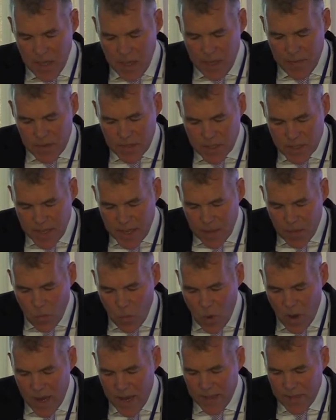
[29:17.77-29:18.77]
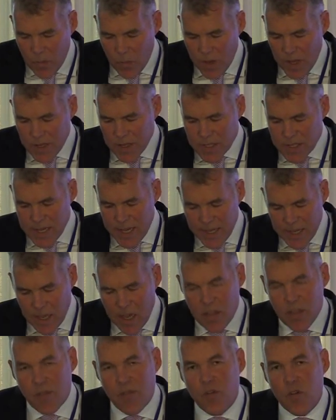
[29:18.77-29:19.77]
in the same way that we undertake
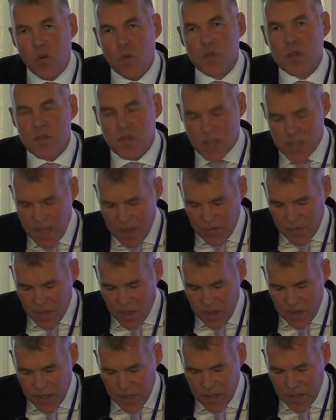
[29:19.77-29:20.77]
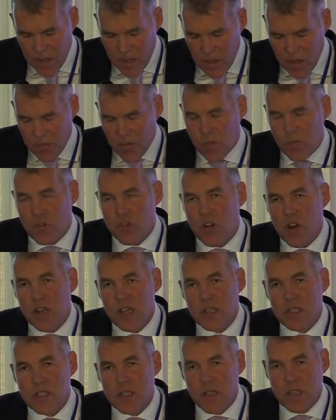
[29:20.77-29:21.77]
other forms of safeguarding from
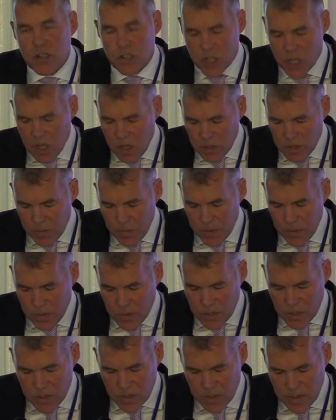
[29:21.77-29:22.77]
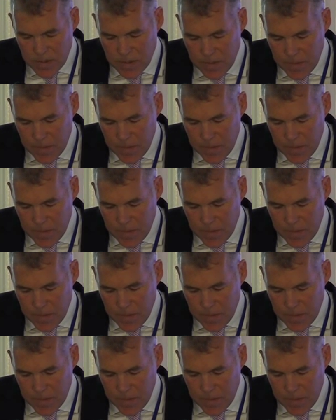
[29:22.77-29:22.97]
drugs and child abuse.